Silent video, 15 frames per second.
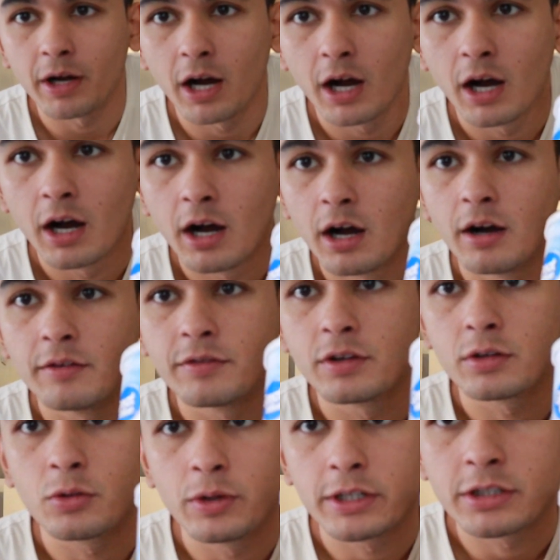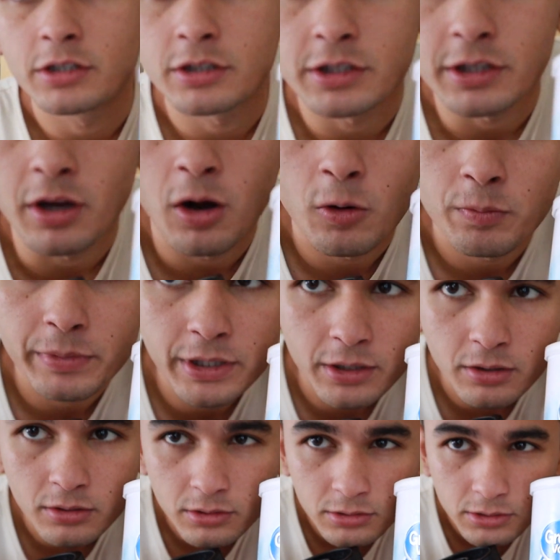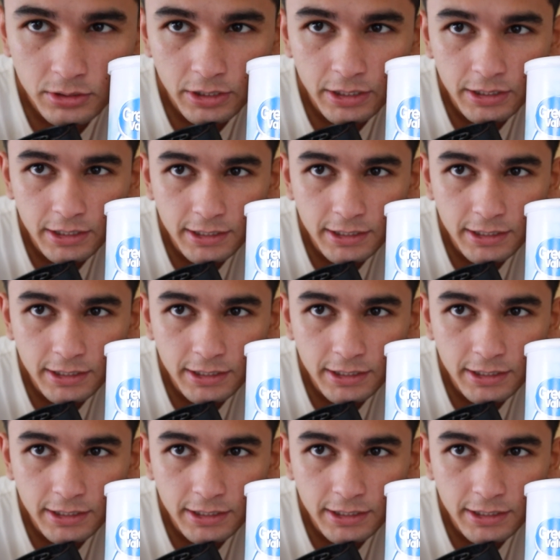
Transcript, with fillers: of quick cooking oatmeal in